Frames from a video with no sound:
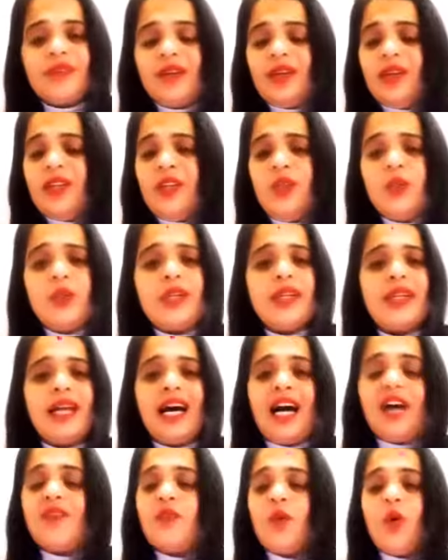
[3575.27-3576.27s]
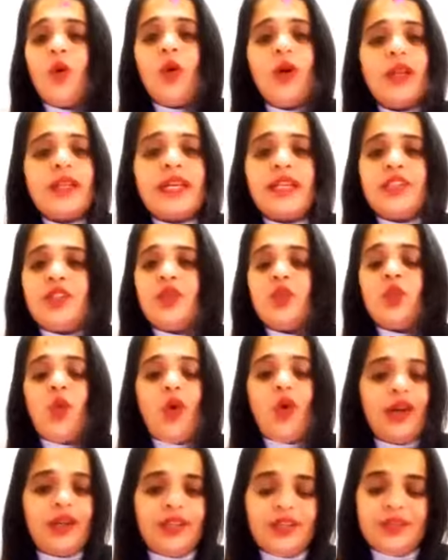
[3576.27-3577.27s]
you can have all that you
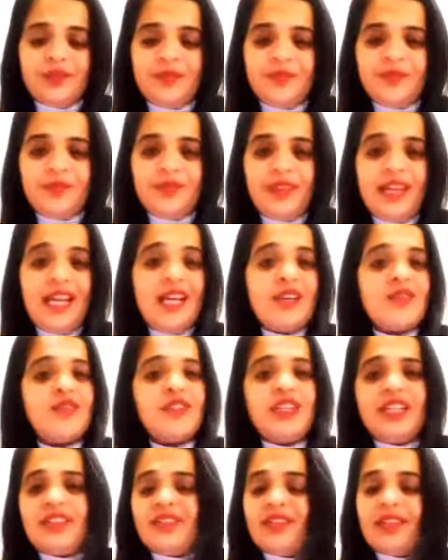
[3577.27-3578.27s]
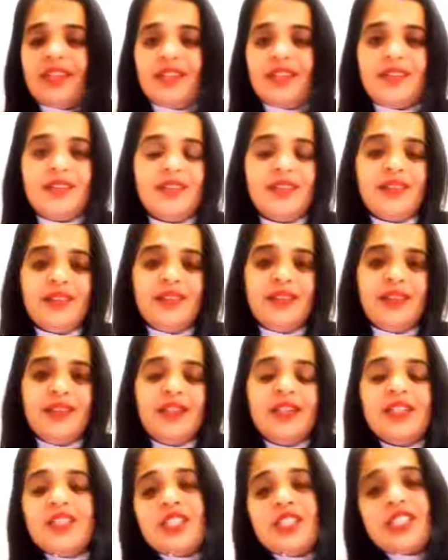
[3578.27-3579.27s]
want, everything.
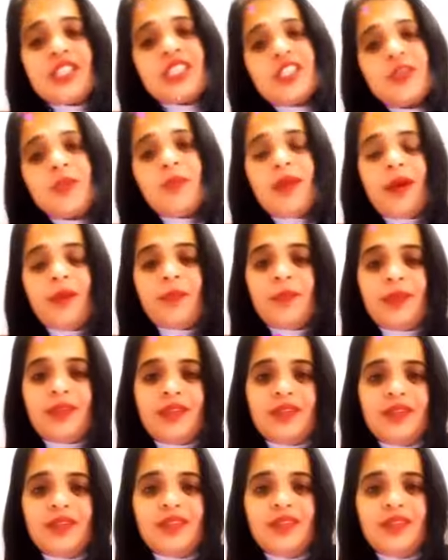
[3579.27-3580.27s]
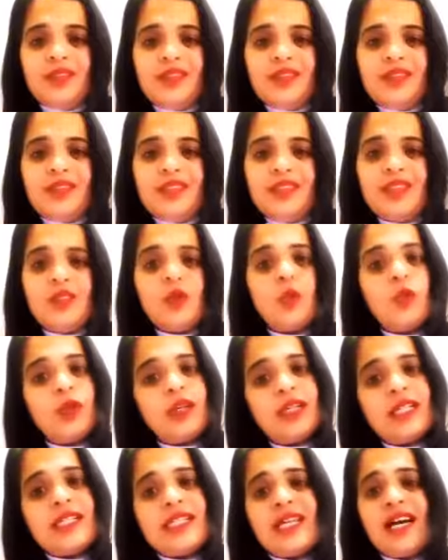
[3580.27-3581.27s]
Just remember the
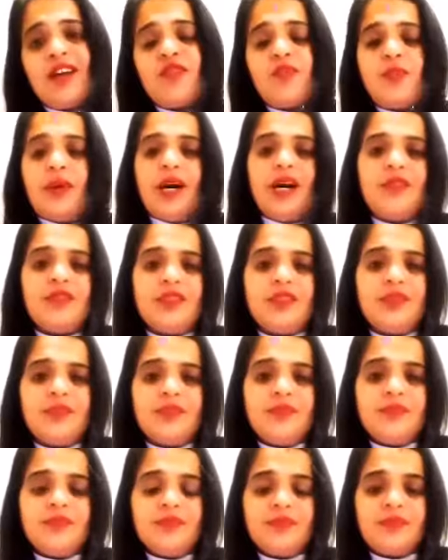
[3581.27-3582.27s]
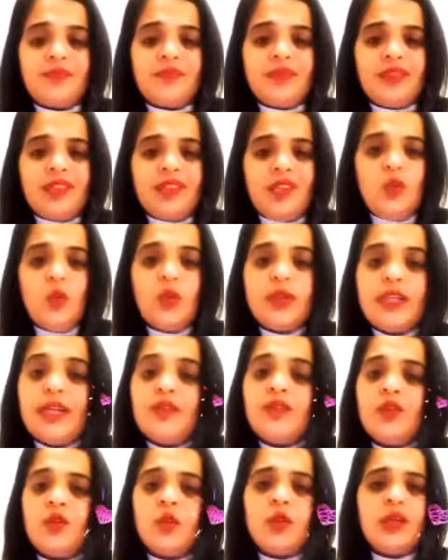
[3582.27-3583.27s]
words have power.
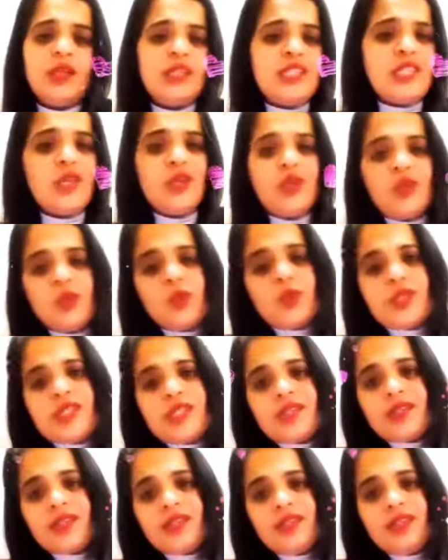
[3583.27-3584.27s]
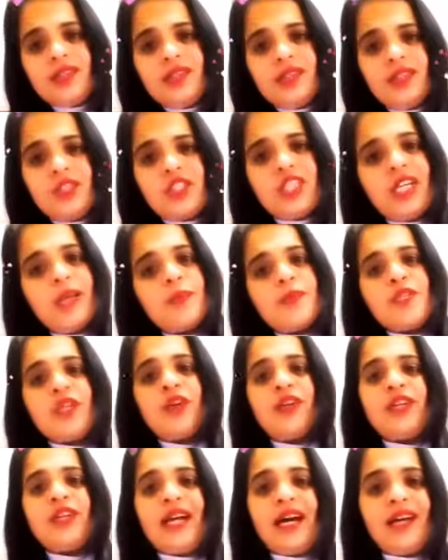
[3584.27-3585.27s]
Whatever words you use shapes your
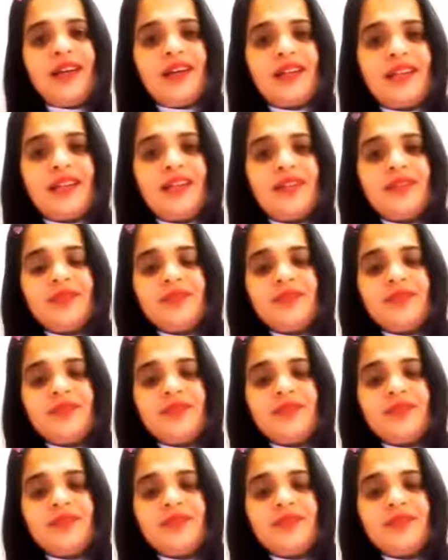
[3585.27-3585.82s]
reality.